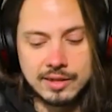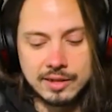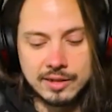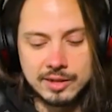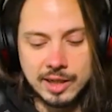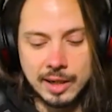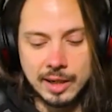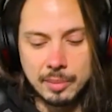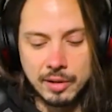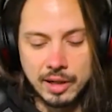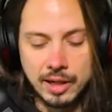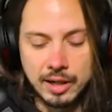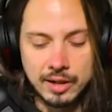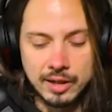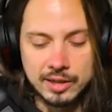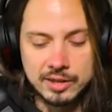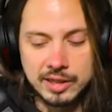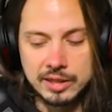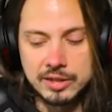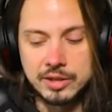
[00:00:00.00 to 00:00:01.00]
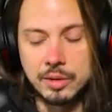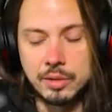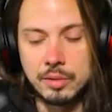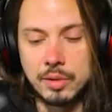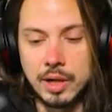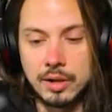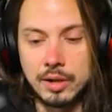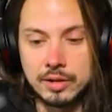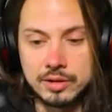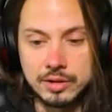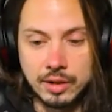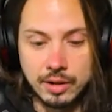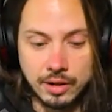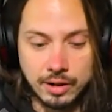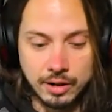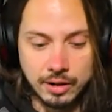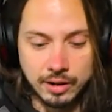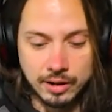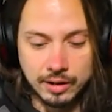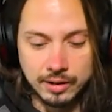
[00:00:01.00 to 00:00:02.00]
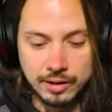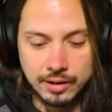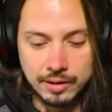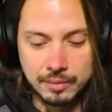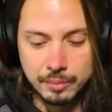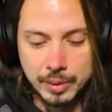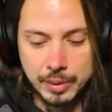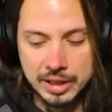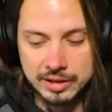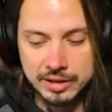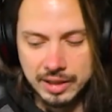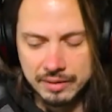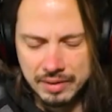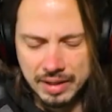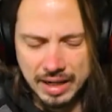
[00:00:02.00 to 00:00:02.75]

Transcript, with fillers: type of lyrics that you wrote or because I've,